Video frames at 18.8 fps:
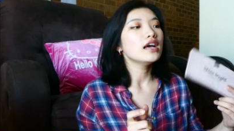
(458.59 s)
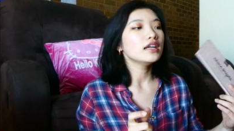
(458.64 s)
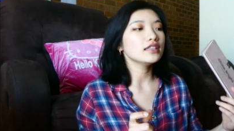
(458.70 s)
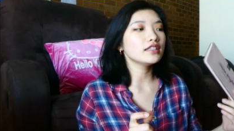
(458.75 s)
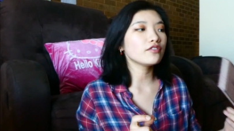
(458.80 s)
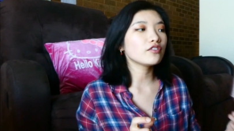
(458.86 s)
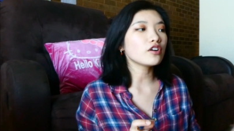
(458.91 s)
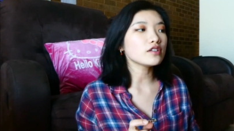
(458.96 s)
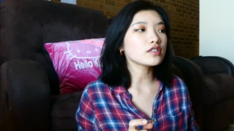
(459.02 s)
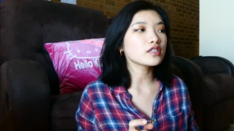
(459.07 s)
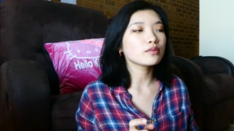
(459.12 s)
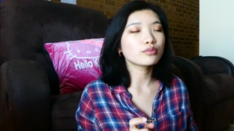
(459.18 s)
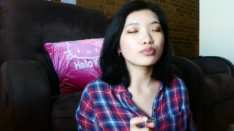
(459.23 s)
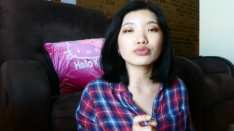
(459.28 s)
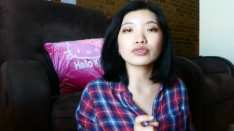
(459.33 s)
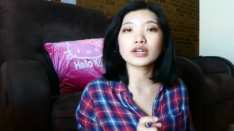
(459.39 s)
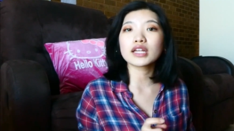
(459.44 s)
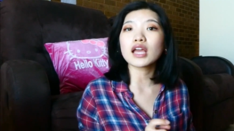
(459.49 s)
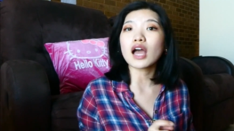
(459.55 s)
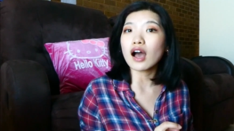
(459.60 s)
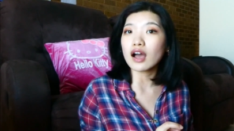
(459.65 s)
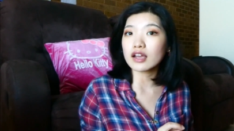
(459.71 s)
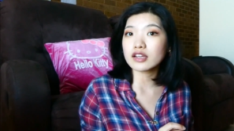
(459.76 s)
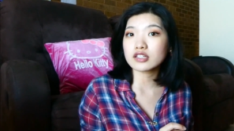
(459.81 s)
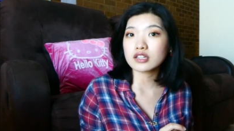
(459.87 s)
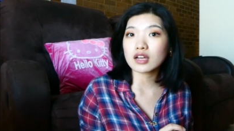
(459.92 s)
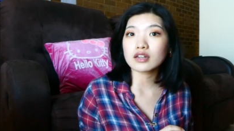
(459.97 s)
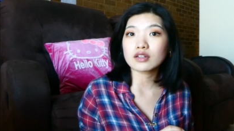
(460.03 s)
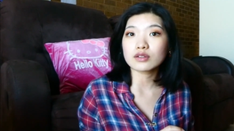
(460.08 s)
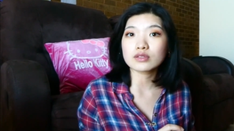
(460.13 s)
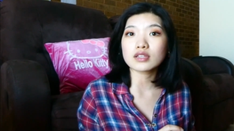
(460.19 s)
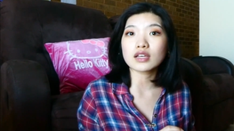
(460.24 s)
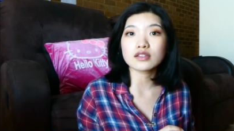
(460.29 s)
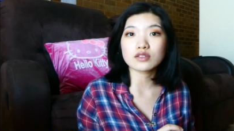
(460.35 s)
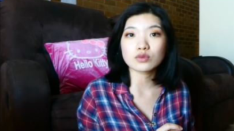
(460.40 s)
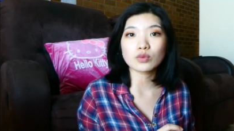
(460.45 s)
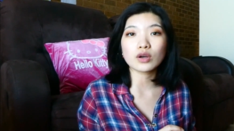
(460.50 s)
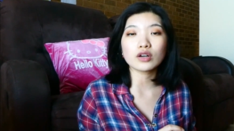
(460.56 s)
They've got some pretty eyeshadows
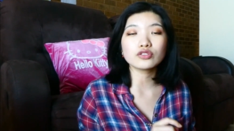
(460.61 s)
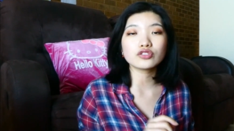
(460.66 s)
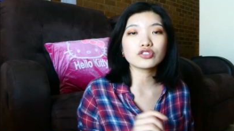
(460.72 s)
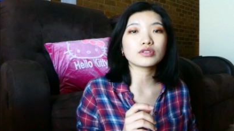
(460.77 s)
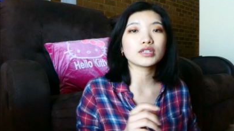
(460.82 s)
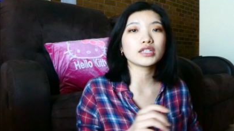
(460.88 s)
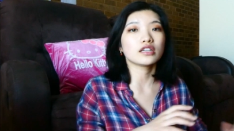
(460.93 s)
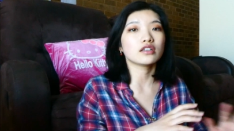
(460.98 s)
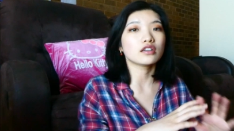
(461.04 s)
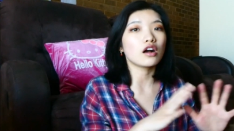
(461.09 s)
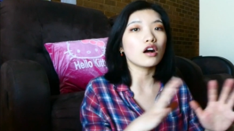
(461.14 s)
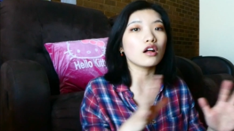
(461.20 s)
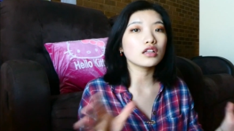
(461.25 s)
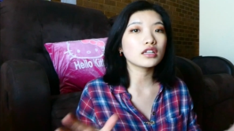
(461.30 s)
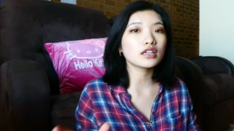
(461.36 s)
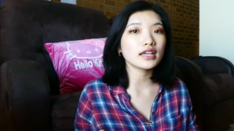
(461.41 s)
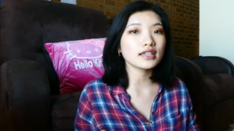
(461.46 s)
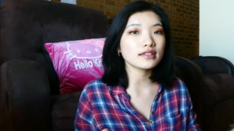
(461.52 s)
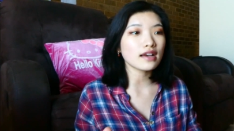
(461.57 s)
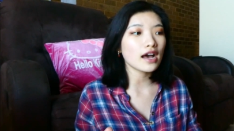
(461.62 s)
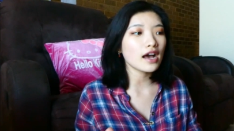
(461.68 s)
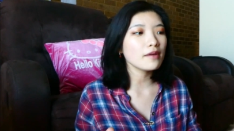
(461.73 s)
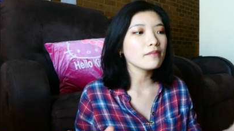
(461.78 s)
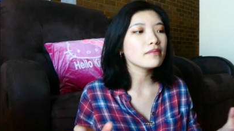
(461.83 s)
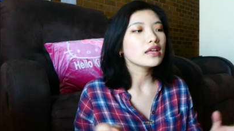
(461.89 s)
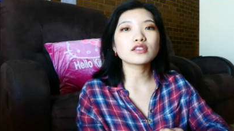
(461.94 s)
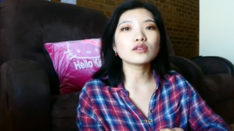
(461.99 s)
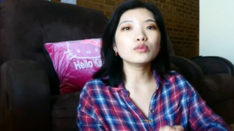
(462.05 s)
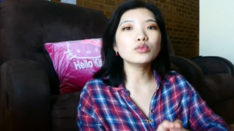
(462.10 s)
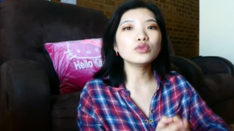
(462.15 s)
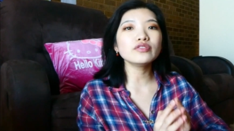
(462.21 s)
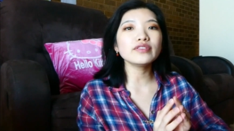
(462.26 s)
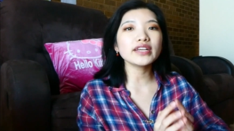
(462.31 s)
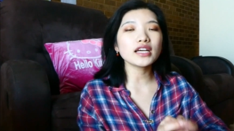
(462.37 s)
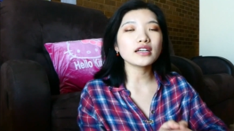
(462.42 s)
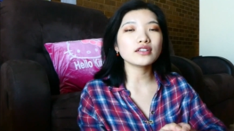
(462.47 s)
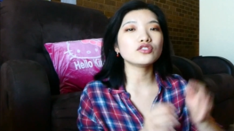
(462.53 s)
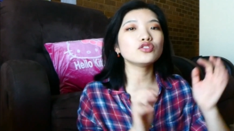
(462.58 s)
as well during their holiday time. So
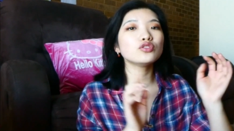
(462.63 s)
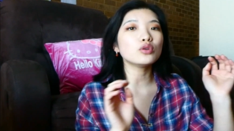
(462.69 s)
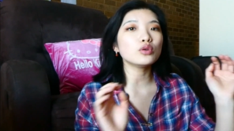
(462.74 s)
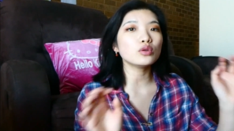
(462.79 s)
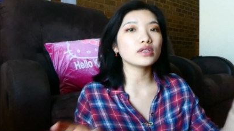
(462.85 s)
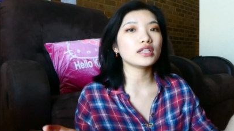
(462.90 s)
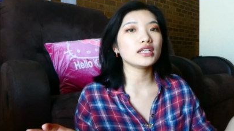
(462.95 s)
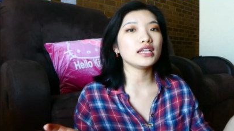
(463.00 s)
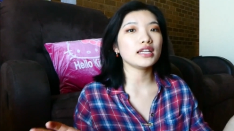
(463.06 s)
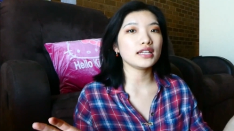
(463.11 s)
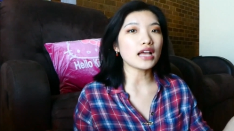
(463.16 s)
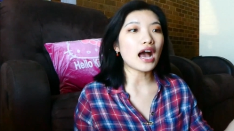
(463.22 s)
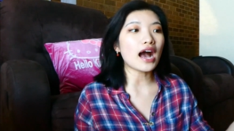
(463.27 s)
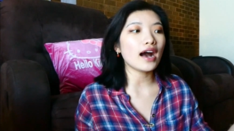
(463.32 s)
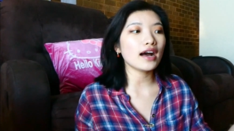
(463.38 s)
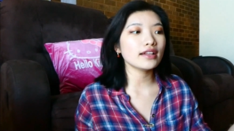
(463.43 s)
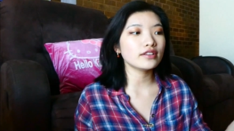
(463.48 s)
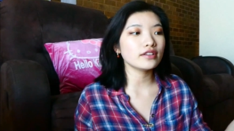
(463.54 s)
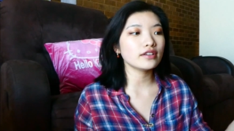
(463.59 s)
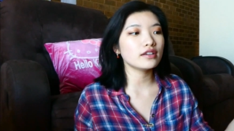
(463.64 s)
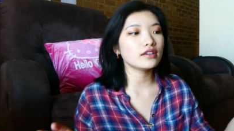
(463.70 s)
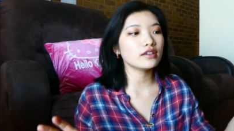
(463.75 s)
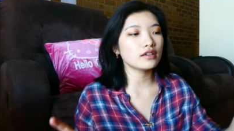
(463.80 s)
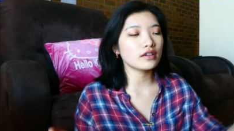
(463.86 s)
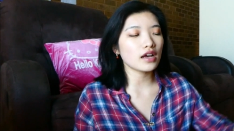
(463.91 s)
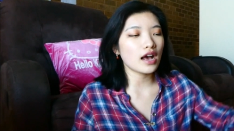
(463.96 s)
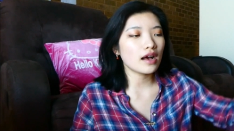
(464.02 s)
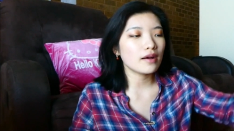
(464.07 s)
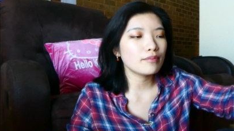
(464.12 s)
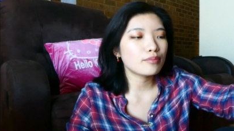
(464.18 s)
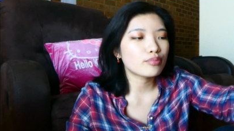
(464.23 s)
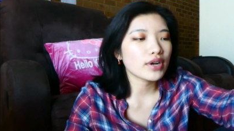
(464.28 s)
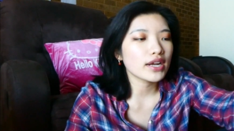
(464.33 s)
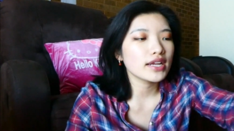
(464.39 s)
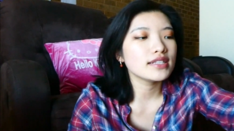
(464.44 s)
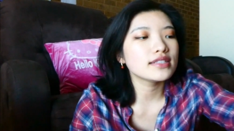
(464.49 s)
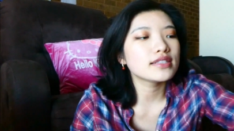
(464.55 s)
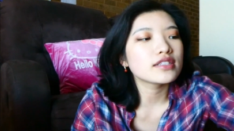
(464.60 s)
moving on to all the other
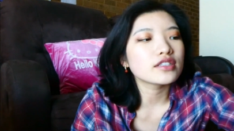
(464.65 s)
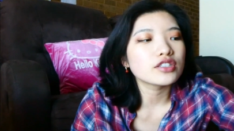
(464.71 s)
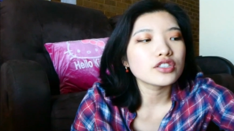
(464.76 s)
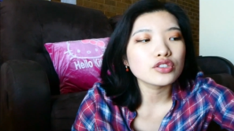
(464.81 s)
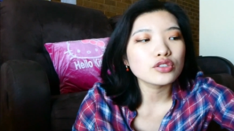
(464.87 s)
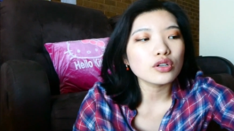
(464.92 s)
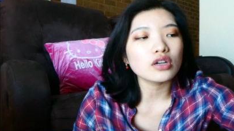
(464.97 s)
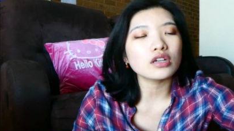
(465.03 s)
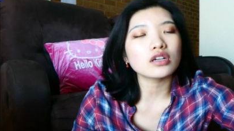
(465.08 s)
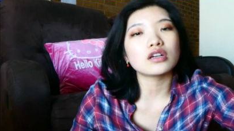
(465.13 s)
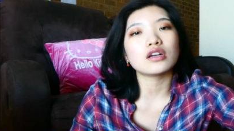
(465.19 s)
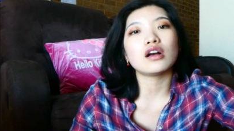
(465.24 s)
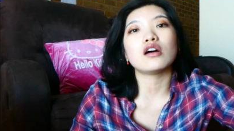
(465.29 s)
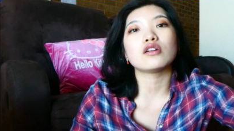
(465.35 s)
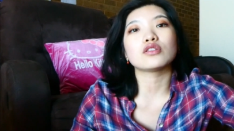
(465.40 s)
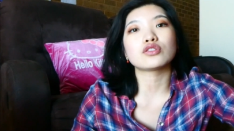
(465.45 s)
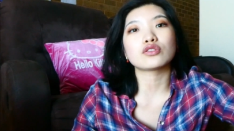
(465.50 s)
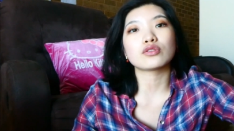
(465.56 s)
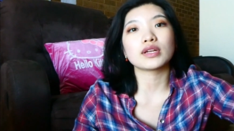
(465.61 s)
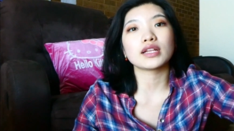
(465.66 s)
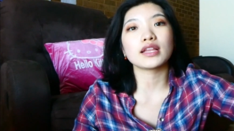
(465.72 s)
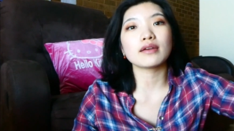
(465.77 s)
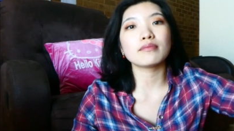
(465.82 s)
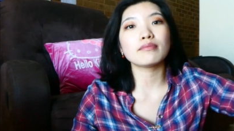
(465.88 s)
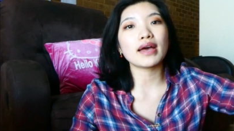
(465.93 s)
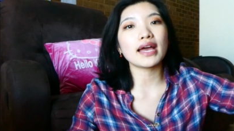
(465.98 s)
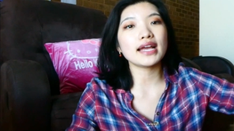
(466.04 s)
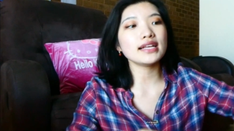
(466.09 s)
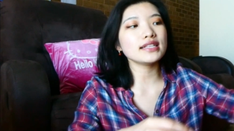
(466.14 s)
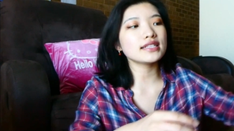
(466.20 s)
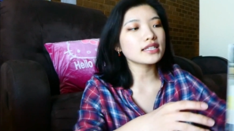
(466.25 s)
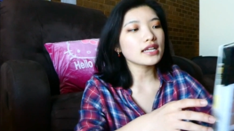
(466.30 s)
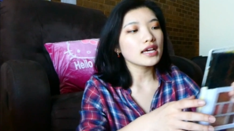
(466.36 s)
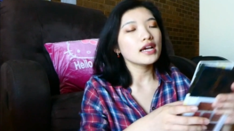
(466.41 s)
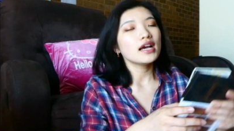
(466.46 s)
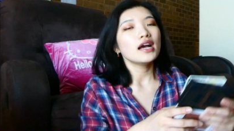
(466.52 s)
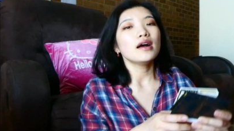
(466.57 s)
brands, they're not Australian based,